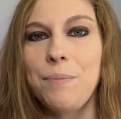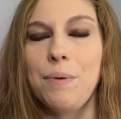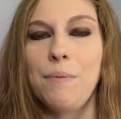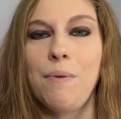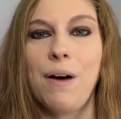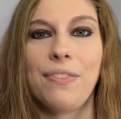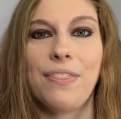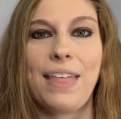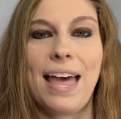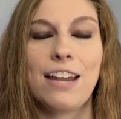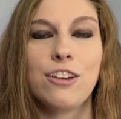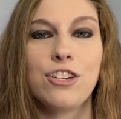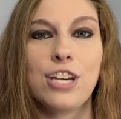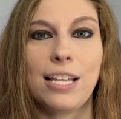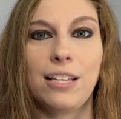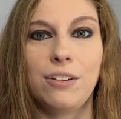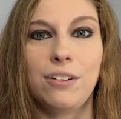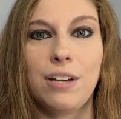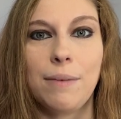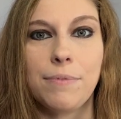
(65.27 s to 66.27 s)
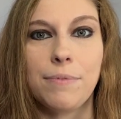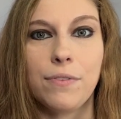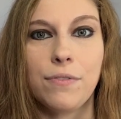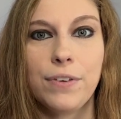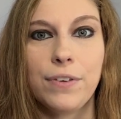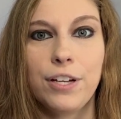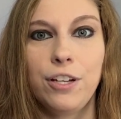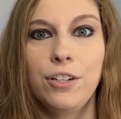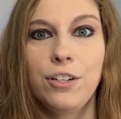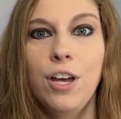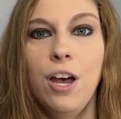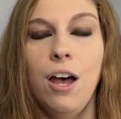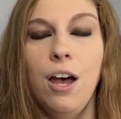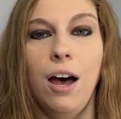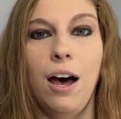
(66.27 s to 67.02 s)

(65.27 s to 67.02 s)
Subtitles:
We want that shallow depth of field